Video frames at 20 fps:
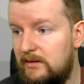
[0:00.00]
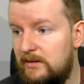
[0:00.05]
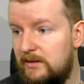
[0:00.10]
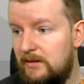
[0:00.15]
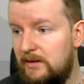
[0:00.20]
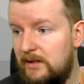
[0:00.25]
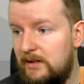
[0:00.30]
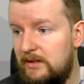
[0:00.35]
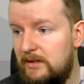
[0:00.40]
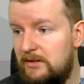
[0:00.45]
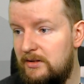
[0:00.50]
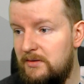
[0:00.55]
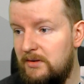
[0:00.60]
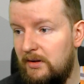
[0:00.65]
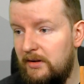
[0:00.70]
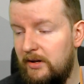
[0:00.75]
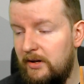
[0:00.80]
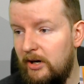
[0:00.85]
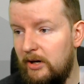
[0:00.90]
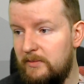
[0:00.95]
So then he
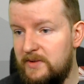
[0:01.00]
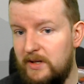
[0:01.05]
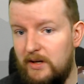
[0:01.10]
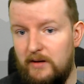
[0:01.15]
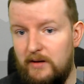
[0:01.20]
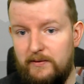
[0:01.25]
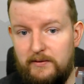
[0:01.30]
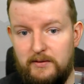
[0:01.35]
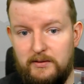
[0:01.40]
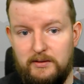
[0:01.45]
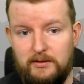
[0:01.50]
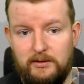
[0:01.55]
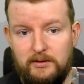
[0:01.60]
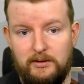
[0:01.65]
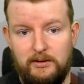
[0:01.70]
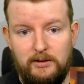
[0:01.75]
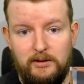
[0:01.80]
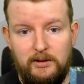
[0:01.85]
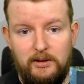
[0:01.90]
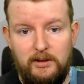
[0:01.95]
shoots all the arms off.
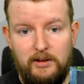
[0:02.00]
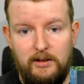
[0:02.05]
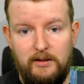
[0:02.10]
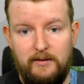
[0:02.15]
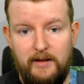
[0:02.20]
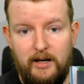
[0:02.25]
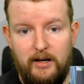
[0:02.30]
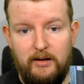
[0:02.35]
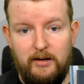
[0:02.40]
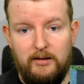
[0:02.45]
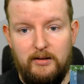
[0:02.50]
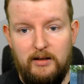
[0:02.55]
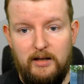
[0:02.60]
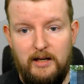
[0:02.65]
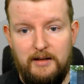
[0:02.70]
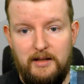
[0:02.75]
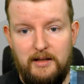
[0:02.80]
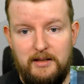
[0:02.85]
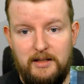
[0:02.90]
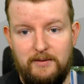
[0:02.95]
There,
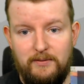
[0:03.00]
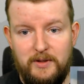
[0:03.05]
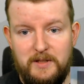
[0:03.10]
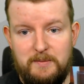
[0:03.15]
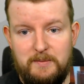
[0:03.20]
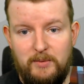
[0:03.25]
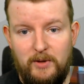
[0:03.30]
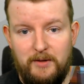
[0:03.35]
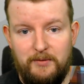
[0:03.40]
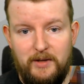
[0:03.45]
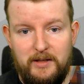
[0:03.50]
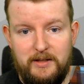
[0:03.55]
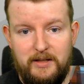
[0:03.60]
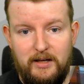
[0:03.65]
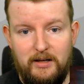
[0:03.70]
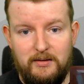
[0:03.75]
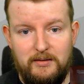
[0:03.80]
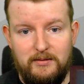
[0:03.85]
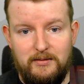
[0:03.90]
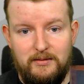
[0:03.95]
and then they've respawned right
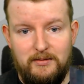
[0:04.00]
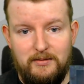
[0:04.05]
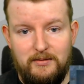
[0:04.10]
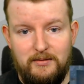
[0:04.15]
there.